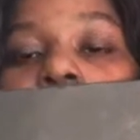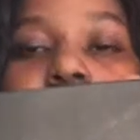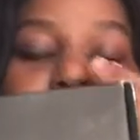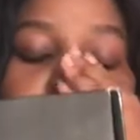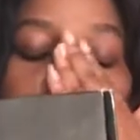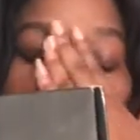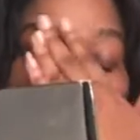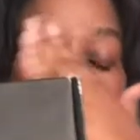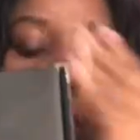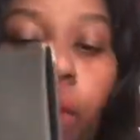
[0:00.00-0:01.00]
So
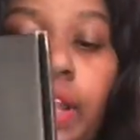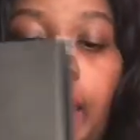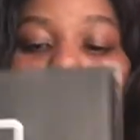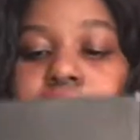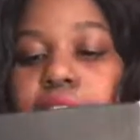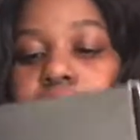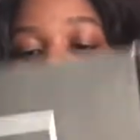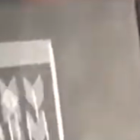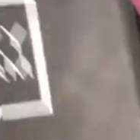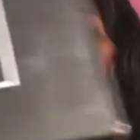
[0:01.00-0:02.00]
what I did,
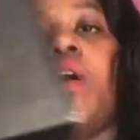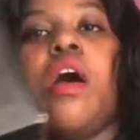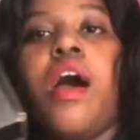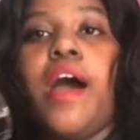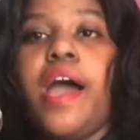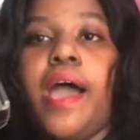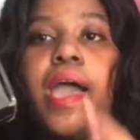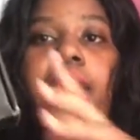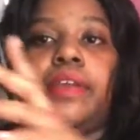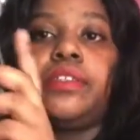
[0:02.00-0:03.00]

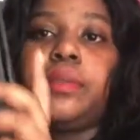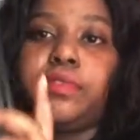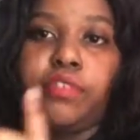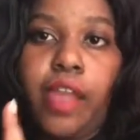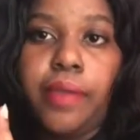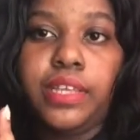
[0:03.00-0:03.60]
I subscribed,